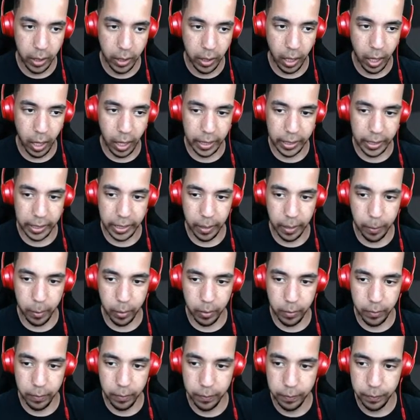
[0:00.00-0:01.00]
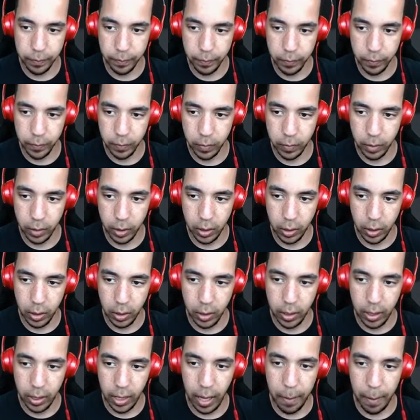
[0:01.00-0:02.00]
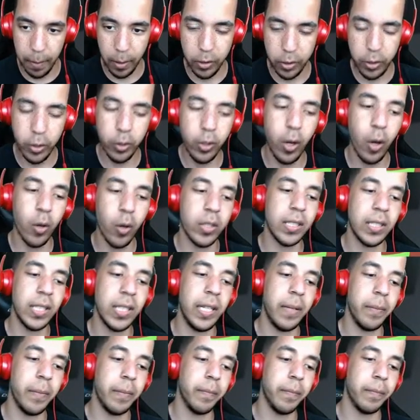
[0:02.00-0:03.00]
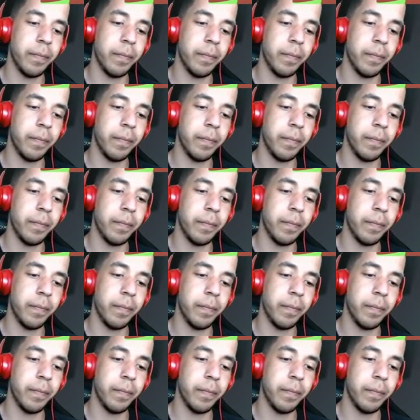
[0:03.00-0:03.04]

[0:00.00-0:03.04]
Alright, Gible. How about you go to sleep?